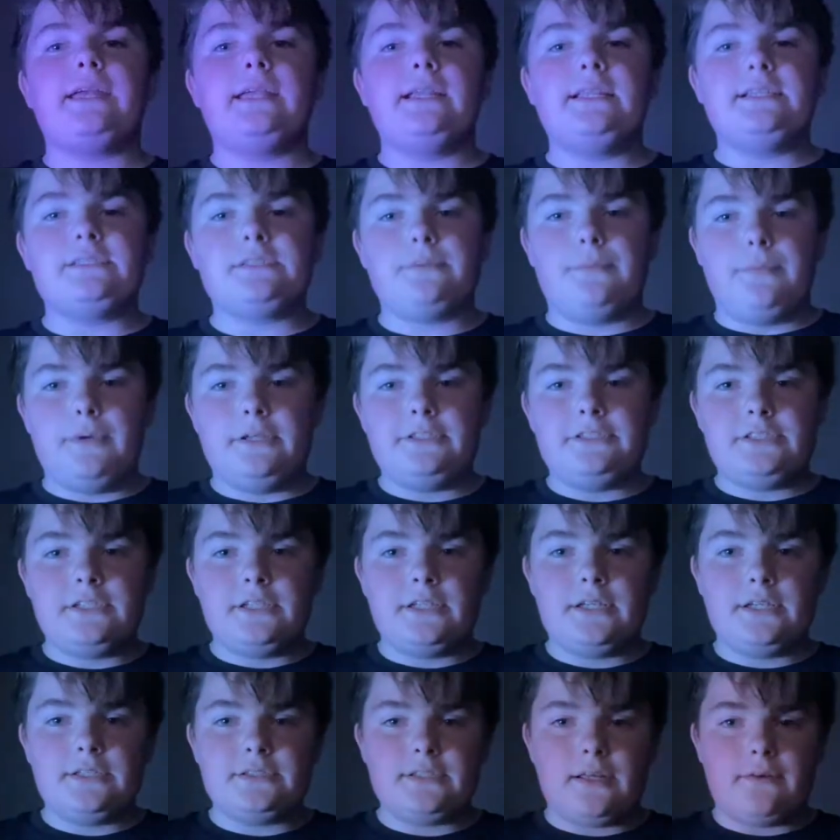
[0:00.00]
is amazing
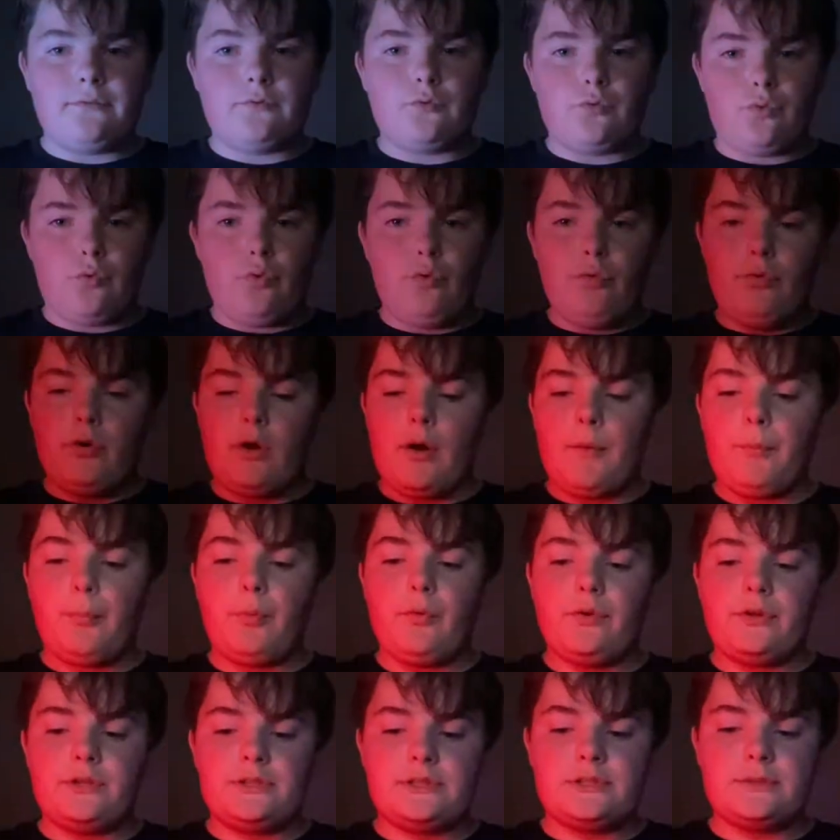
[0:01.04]
because I've grown up
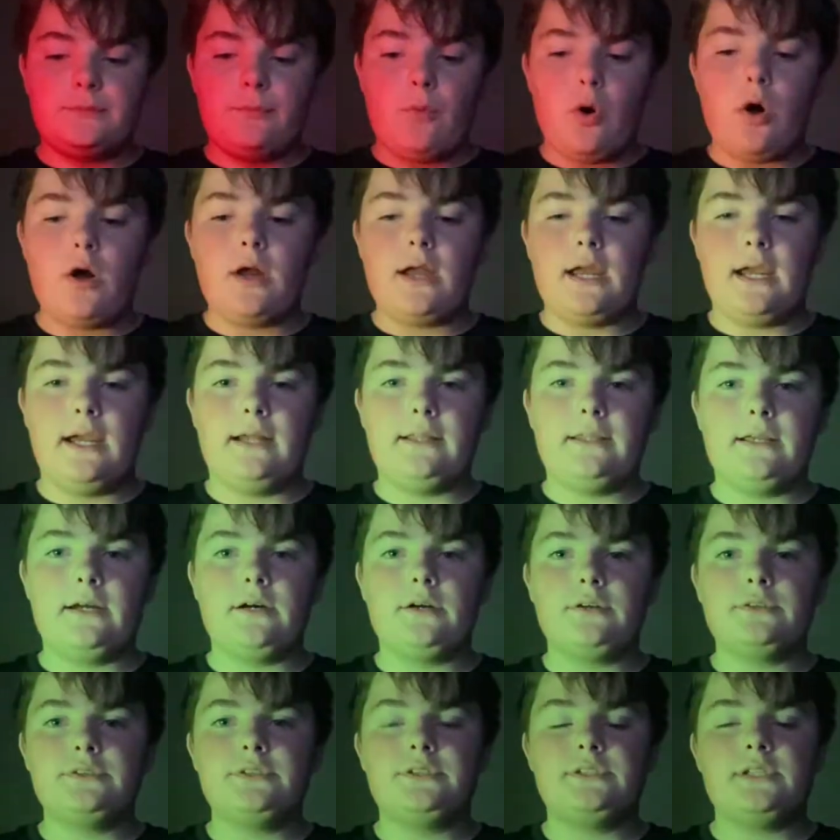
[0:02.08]
with small
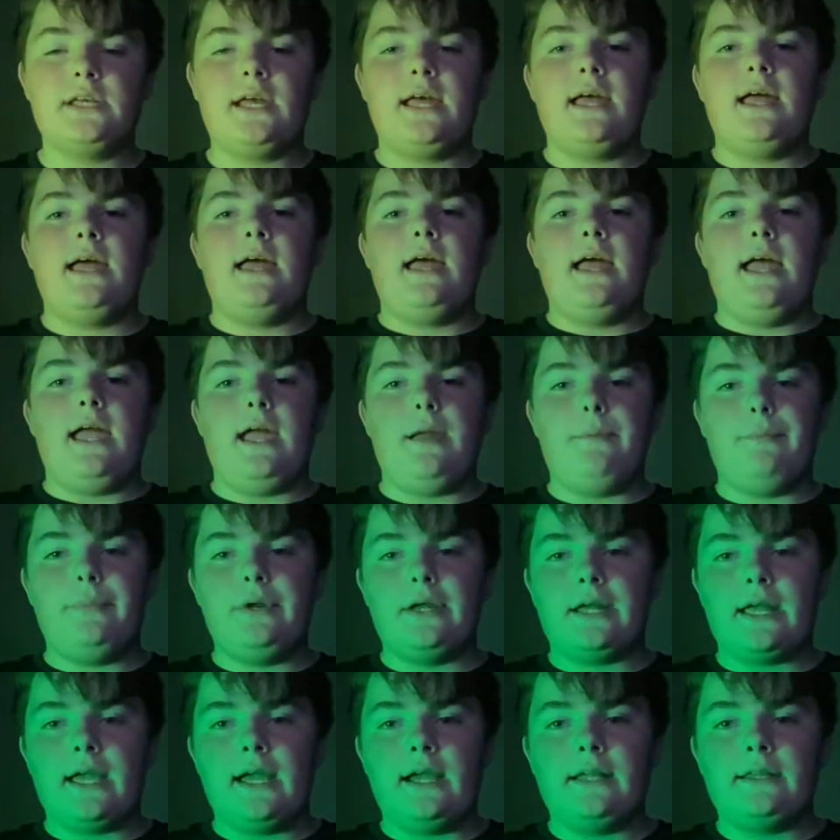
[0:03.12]
handhelds and
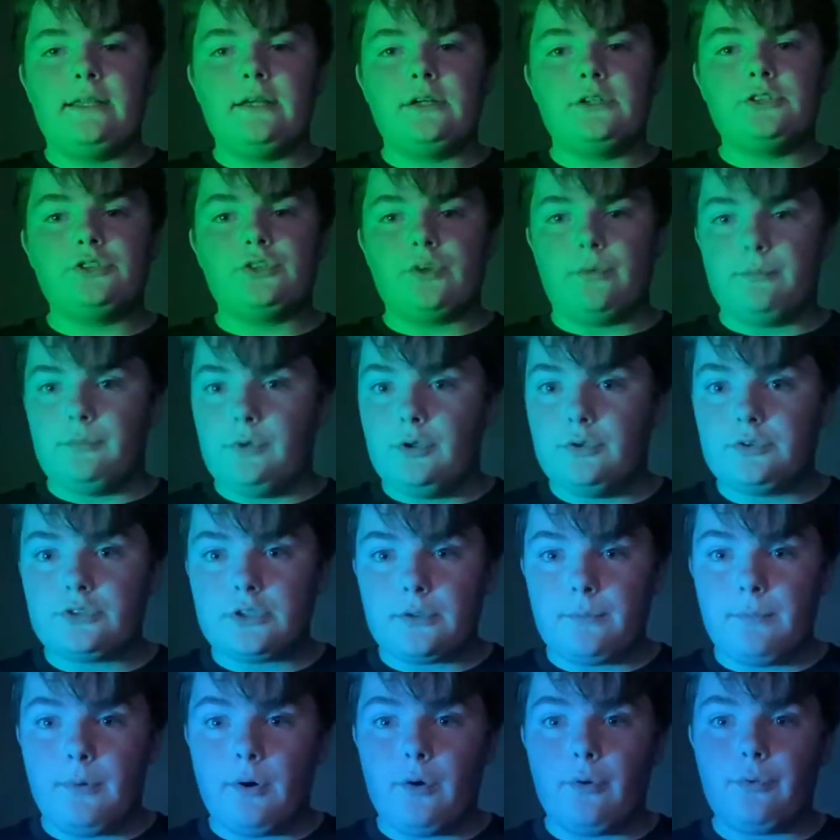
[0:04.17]
big handhelds, so I'm used
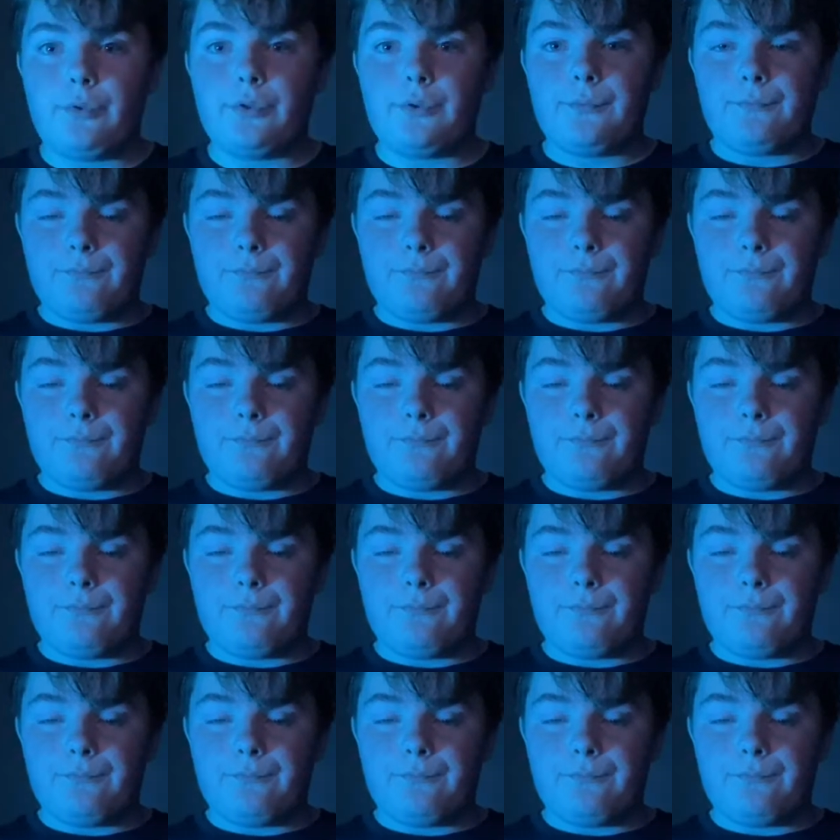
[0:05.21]
to both.